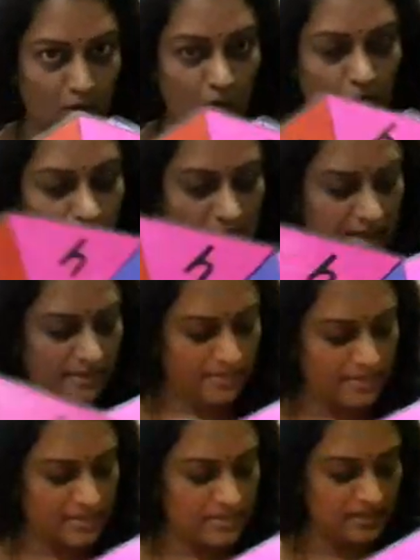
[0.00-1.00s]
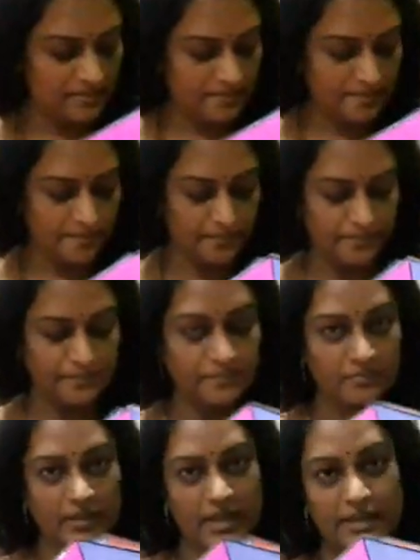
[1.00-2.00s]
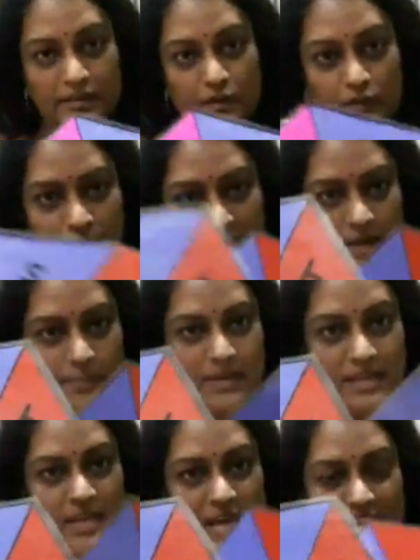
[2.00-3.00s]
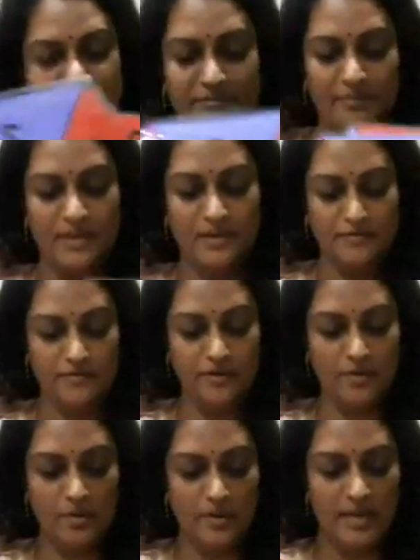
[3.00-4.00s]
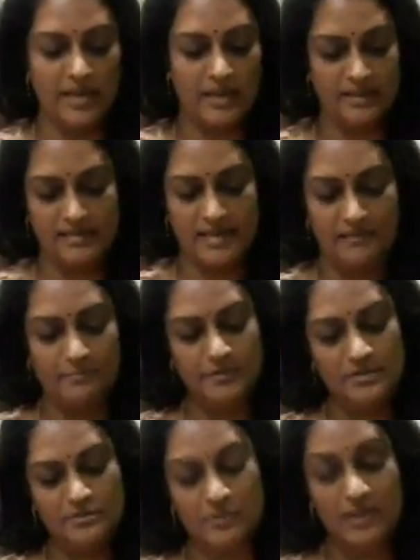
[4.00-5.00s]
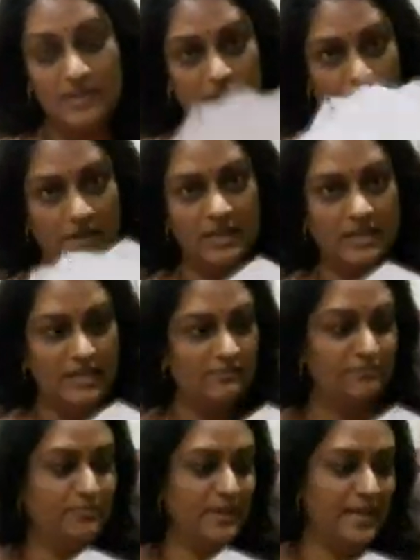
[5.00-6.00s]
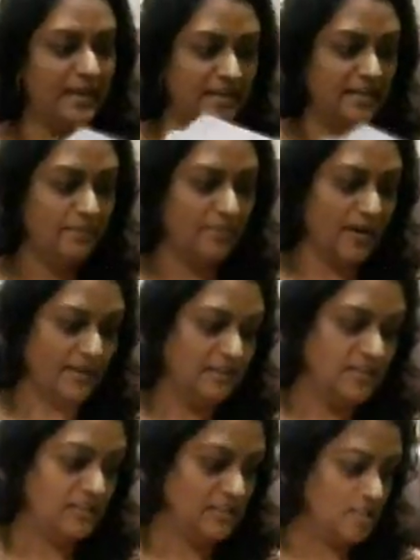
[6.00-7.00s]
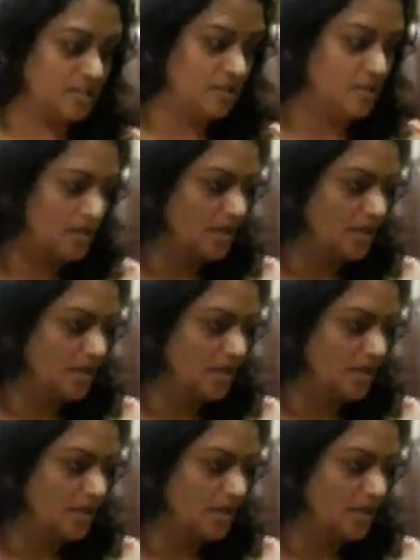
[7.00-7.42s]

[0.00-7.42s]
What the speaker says: O family and U family. I have made a few examples wherein you can give blending practice.